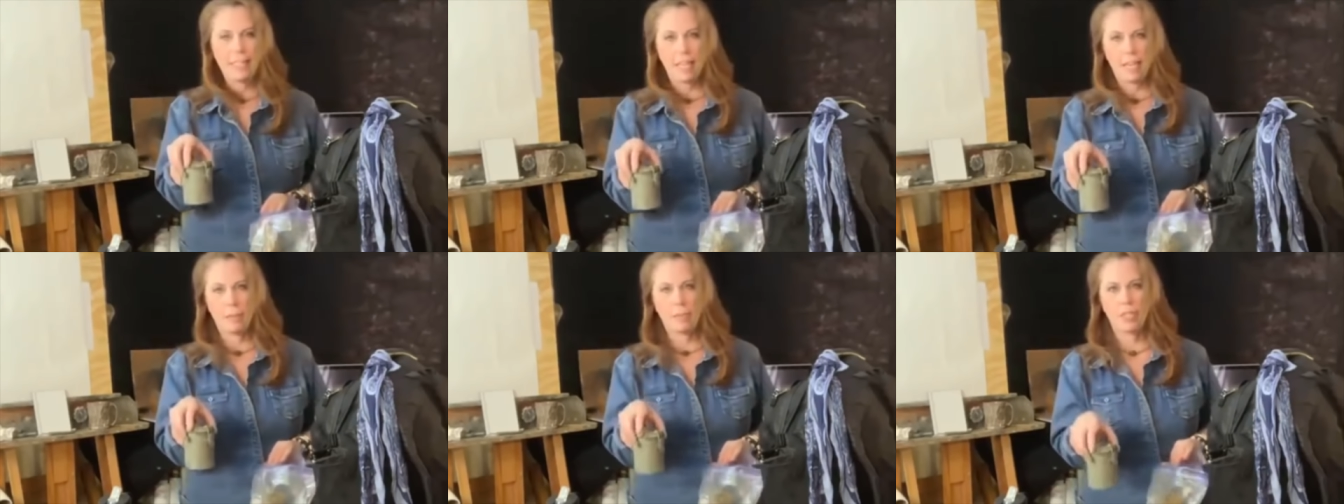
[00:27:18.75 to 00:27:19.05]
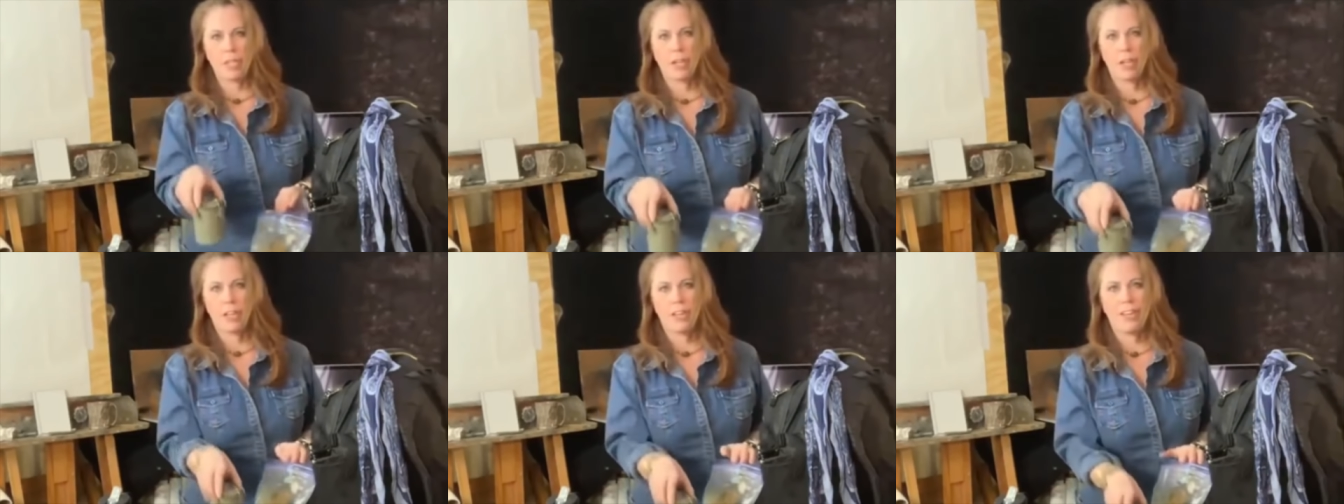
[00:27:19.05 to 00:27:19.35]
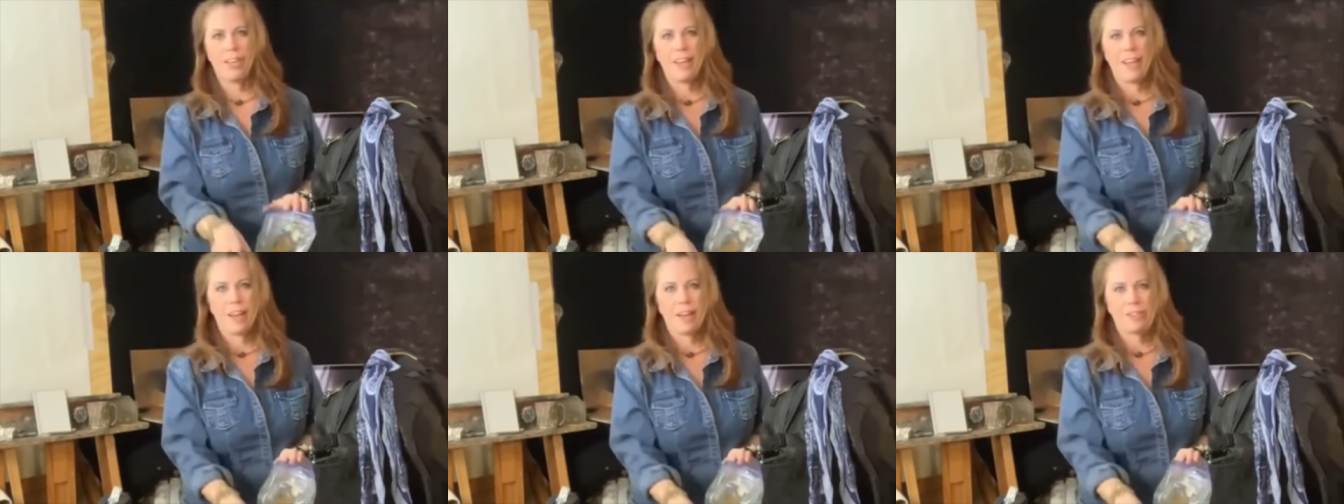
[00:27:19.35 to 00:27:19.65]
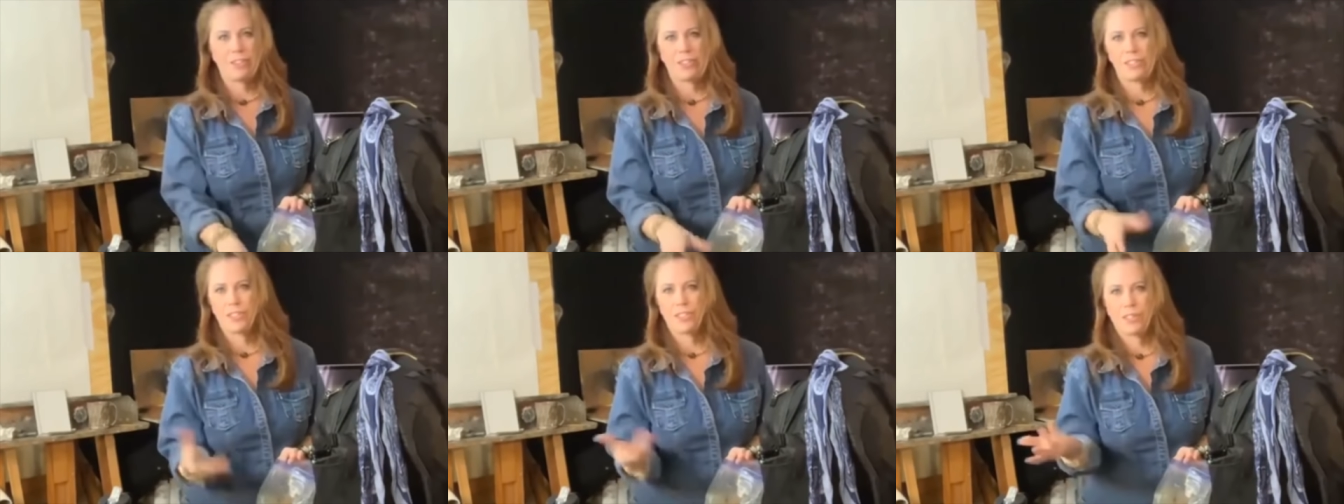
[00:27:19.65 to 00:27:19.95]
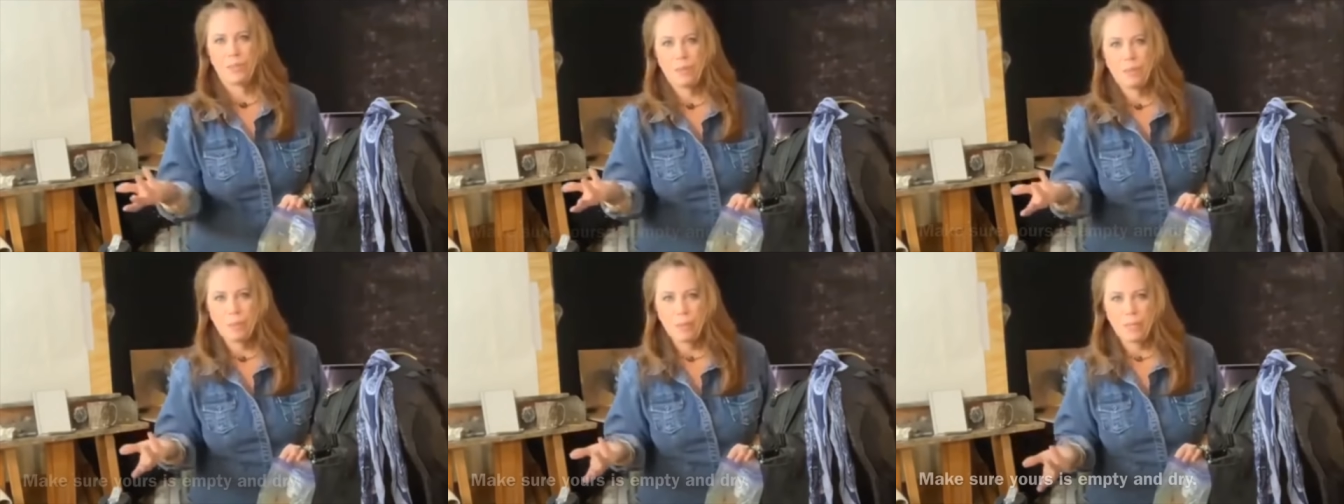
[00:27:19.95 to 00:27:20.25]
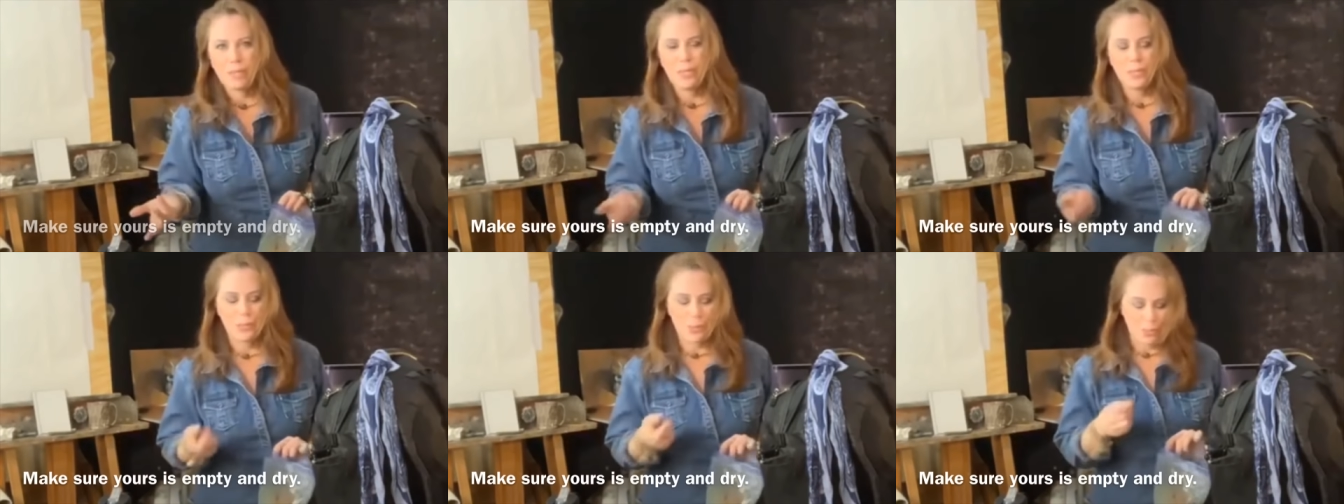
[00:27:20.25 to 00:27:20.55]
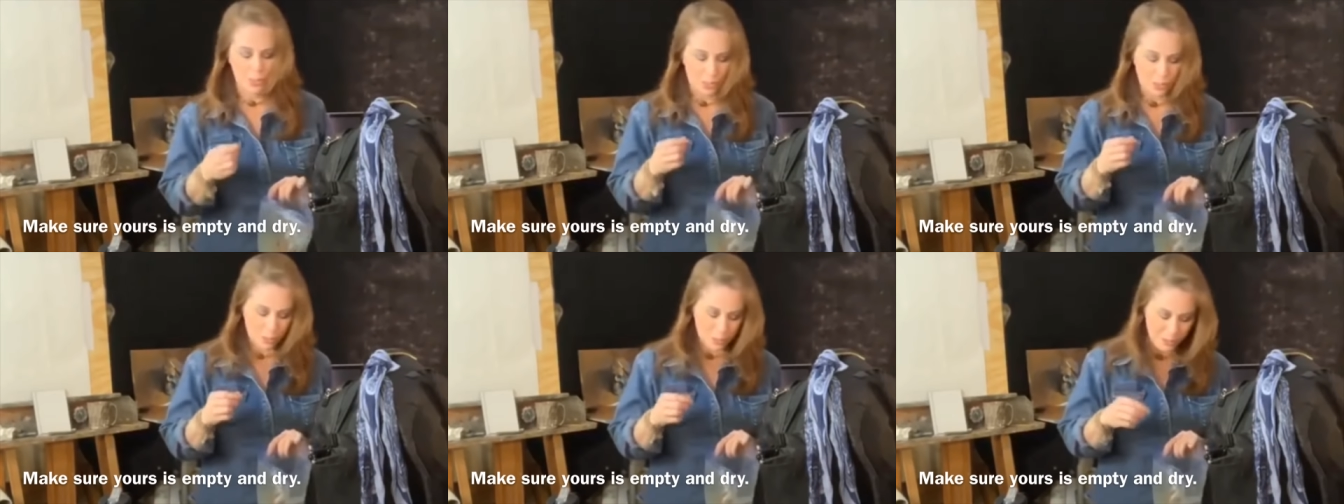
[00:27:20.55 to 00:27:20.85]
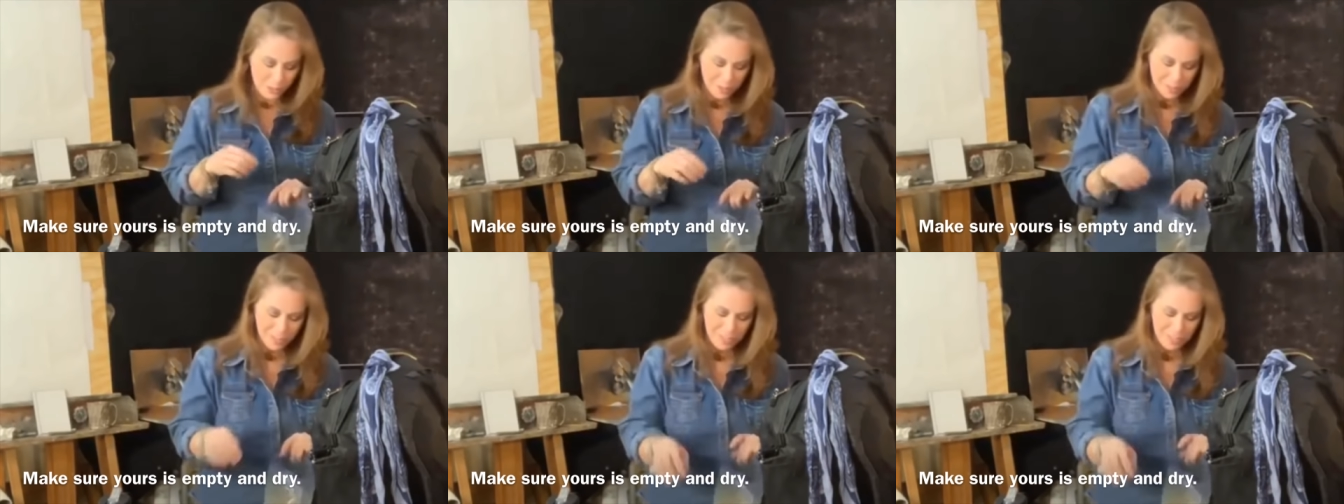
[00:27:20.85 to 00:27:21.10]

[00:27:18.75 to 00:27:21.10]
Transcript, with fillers: Gamsol in it now just because I'm in my studio.